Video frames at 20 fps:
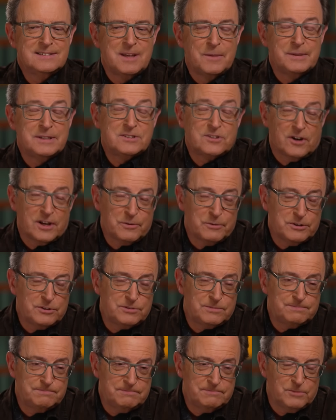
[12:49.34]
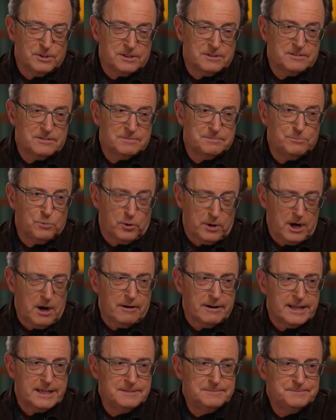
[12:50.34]
mean, starting with
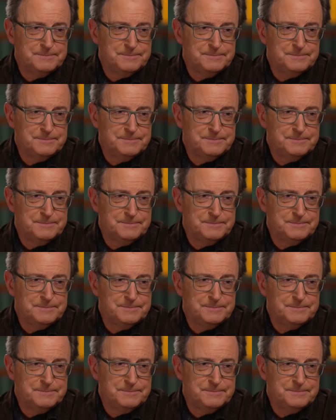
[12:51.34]
Moriarty.